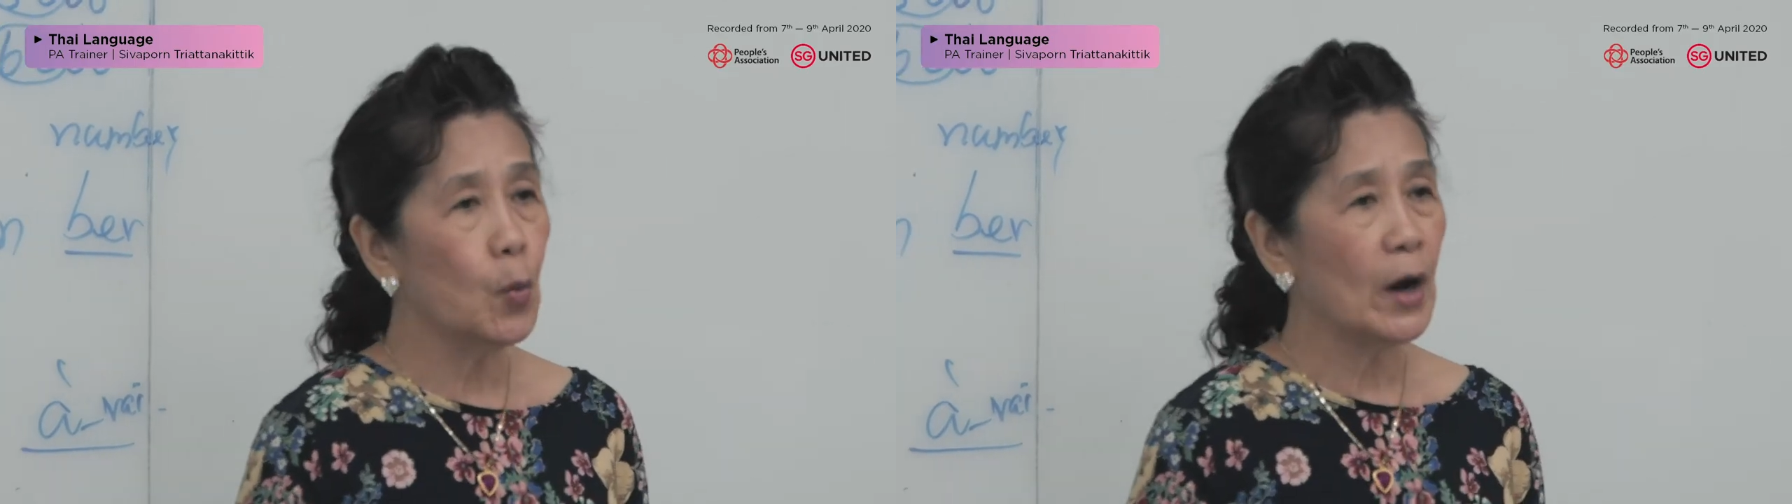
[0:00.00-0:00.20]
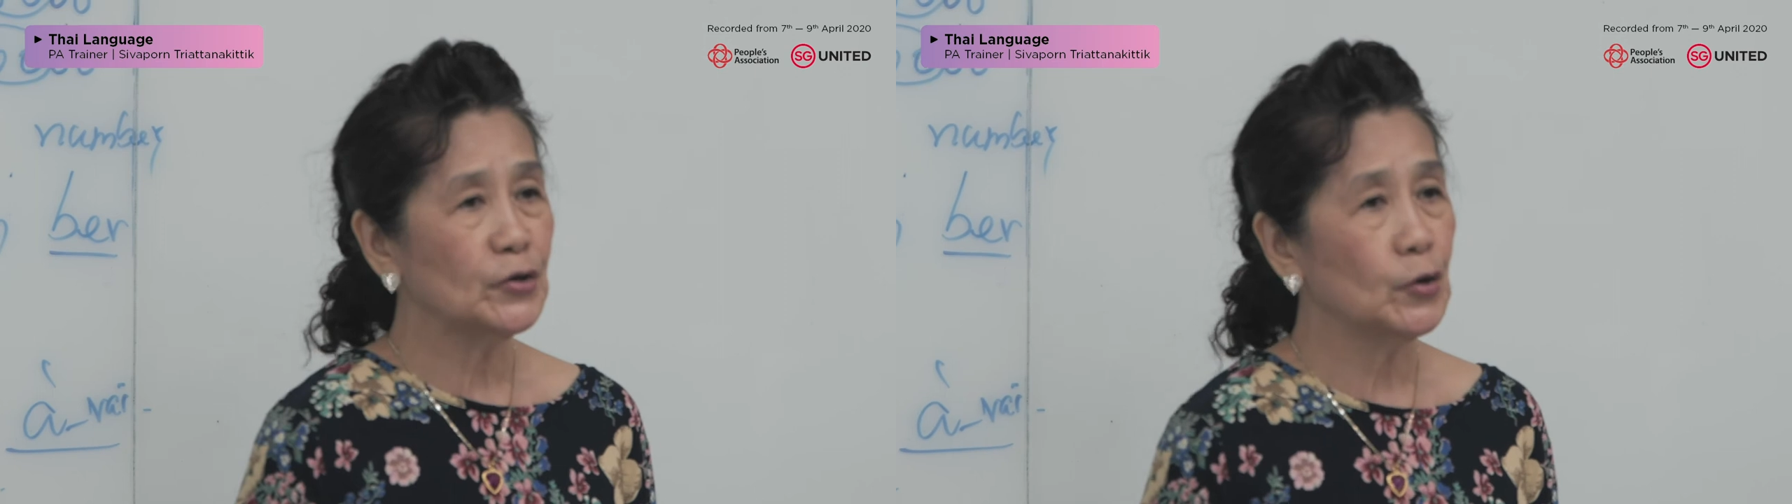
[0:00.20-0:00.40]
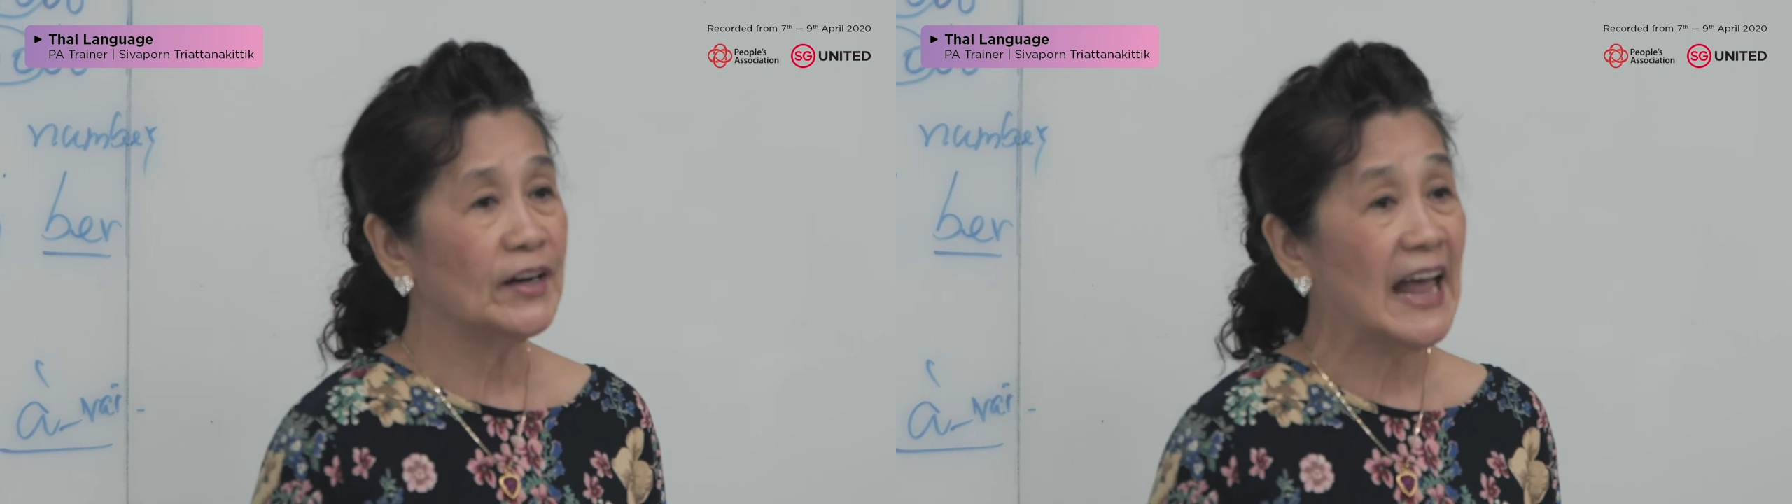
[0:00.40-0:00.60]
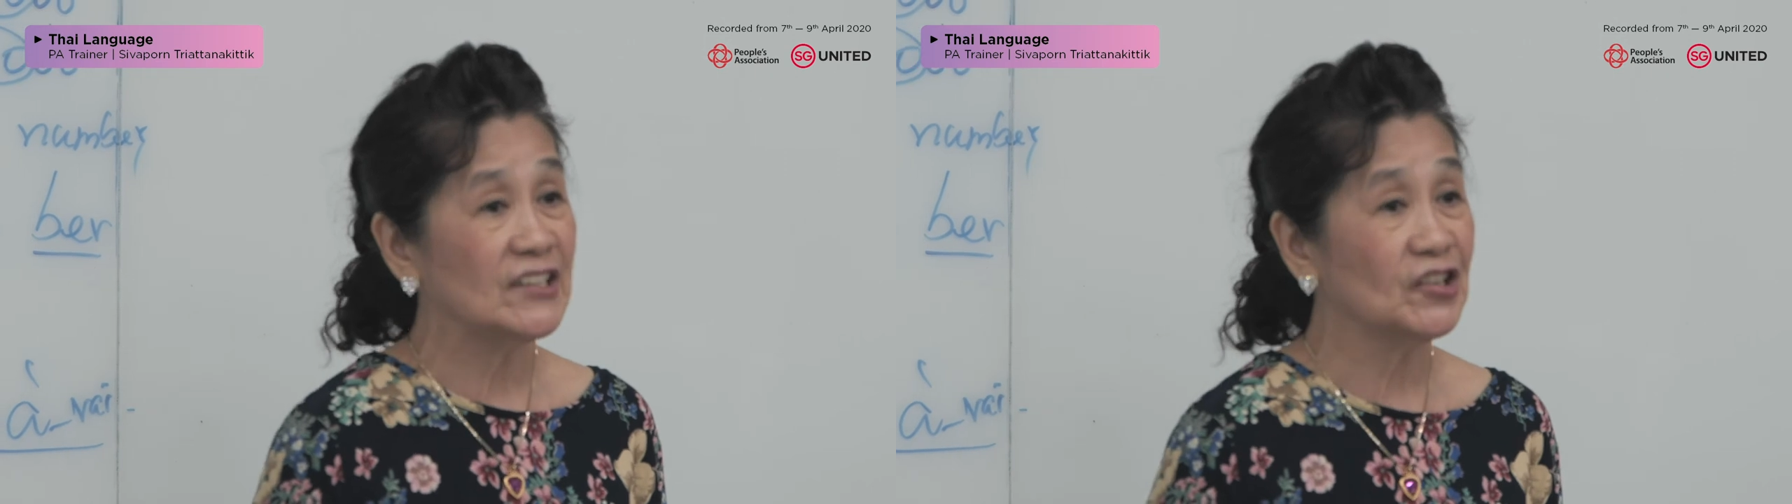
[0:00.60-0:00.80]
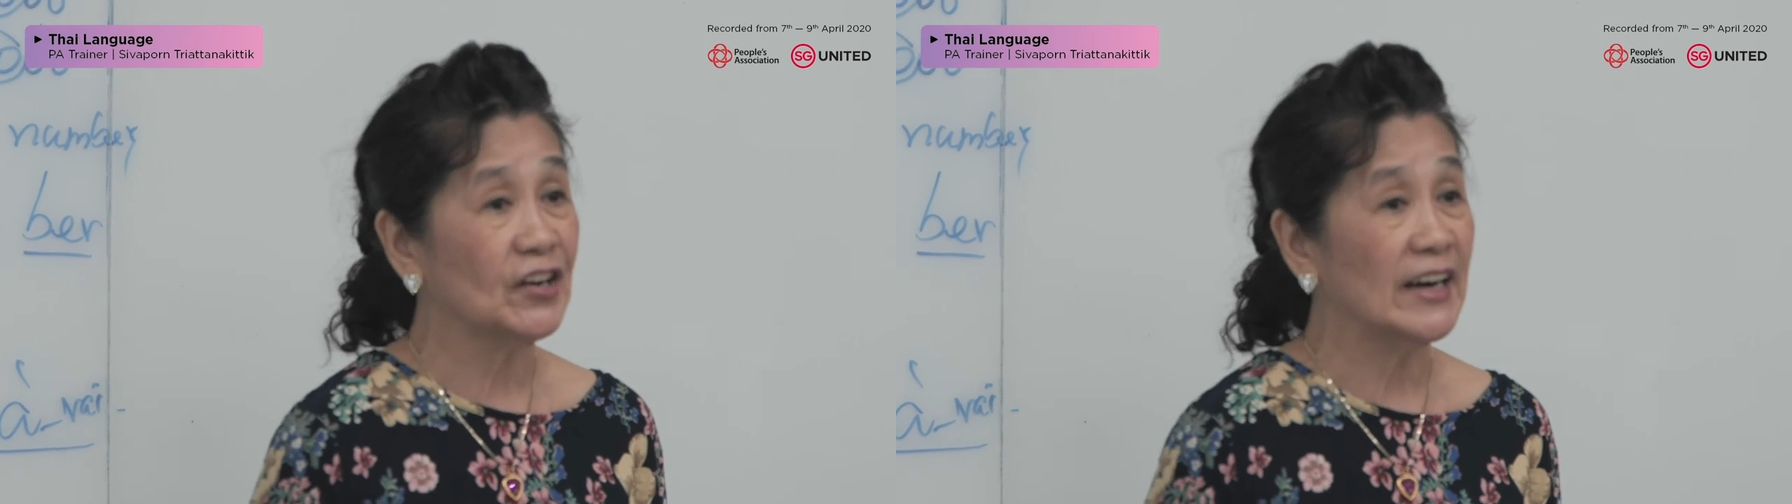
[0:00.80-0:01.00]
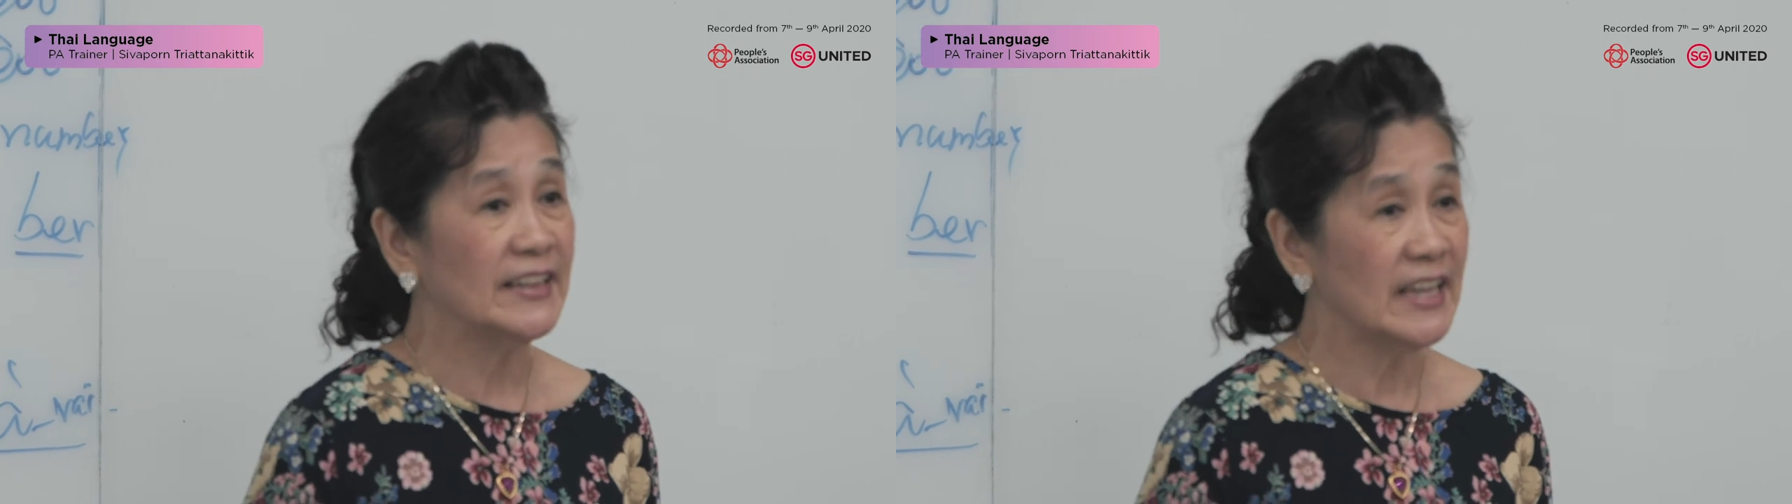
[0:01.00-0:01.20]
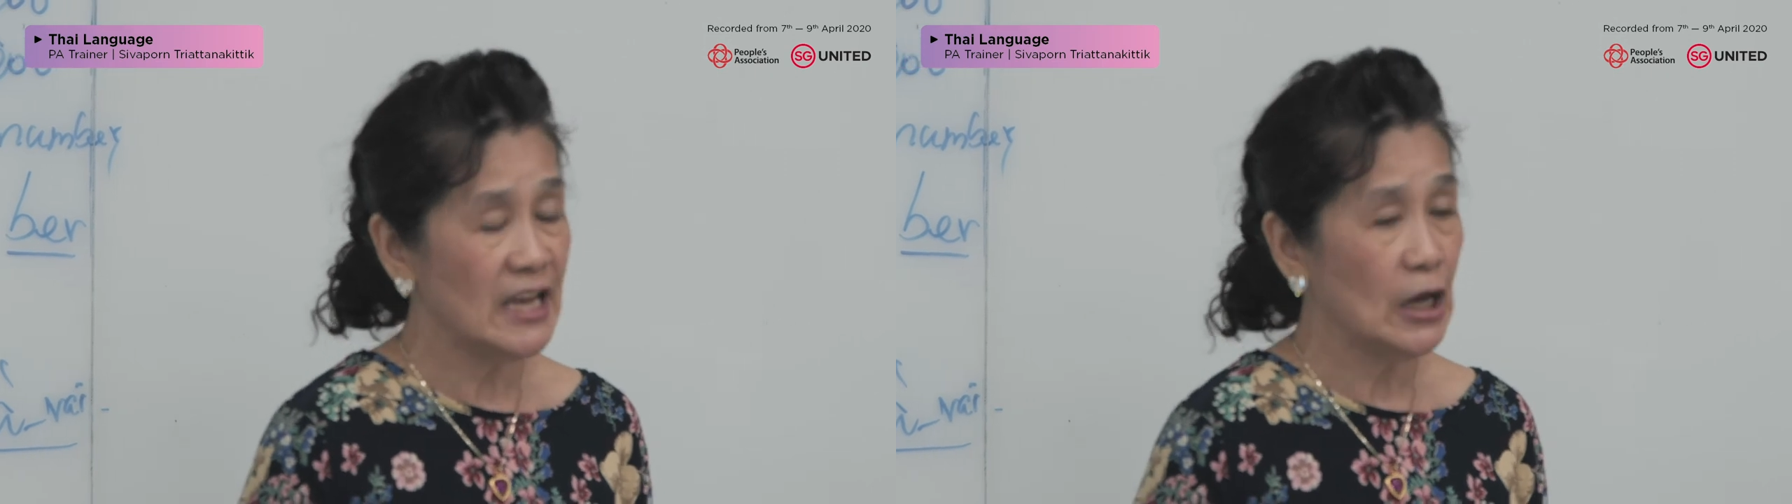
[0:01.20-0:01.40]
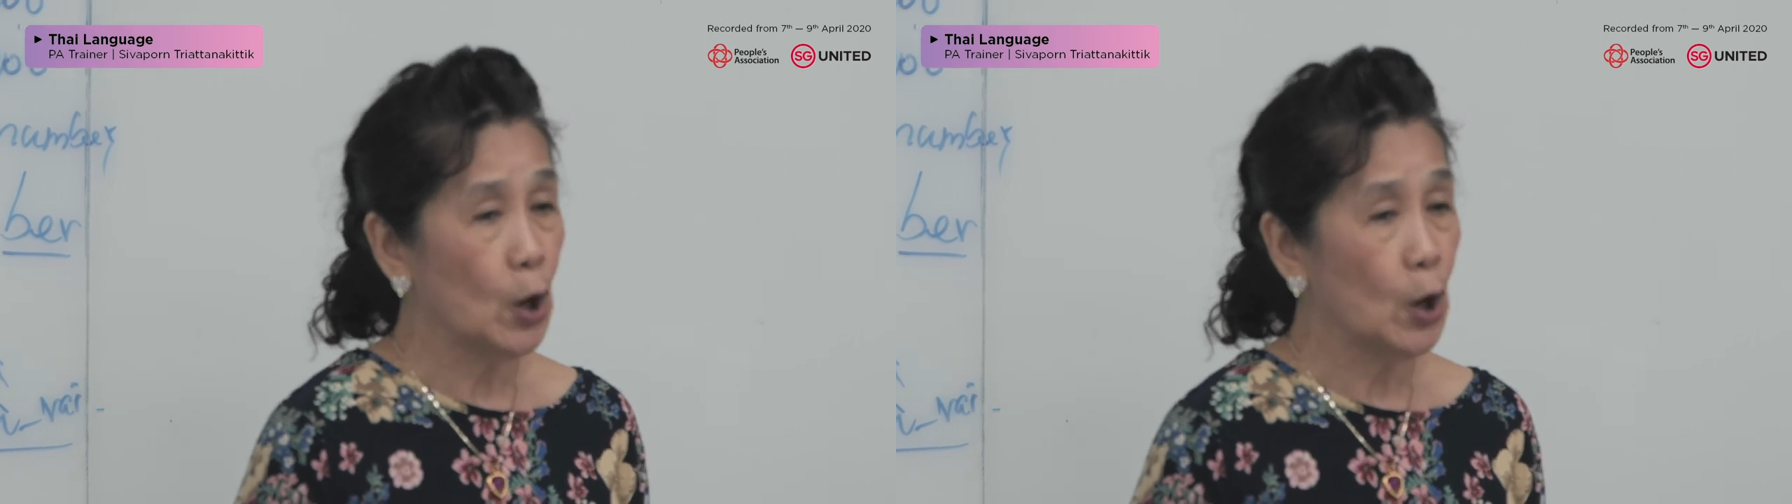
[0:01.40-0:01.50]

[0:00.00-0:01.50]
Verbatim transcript: what your nationality